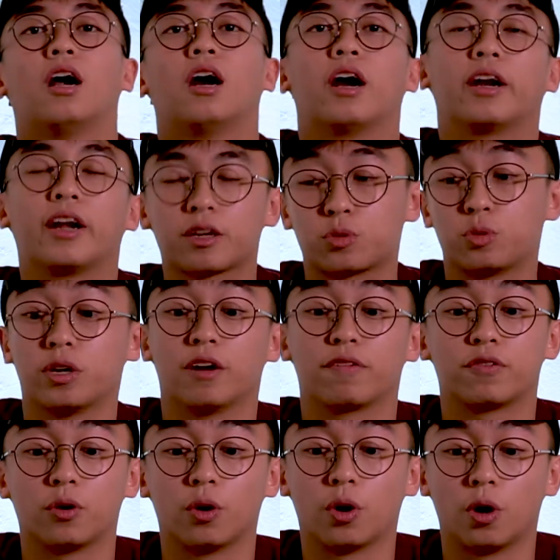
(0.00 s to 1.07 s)
Alright, next we
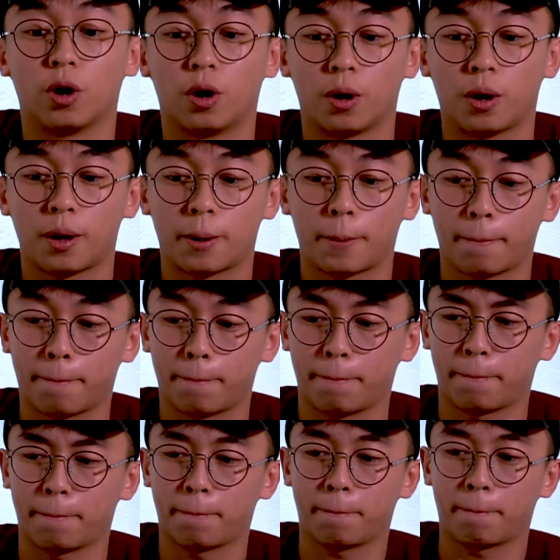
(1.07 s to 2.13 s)
have your
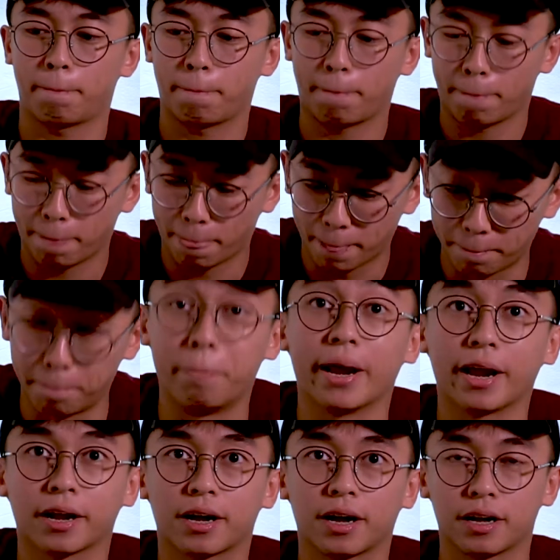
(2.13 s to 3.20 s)

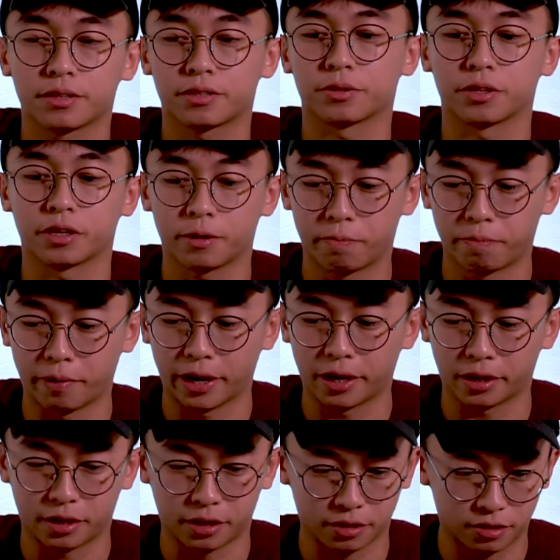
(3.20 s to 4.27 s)
bank cards, okay,
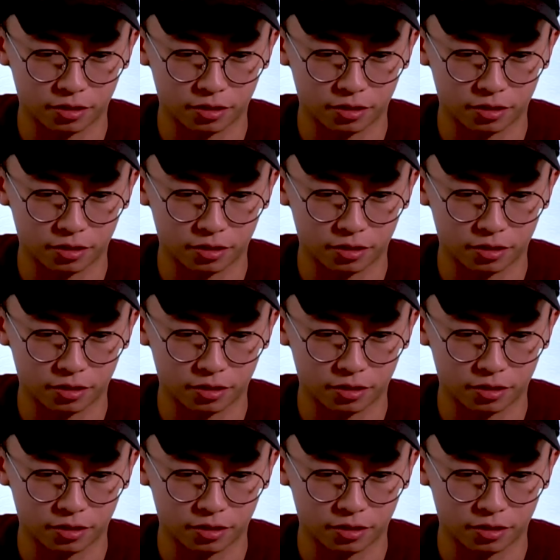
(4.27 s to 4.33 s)
bank cards.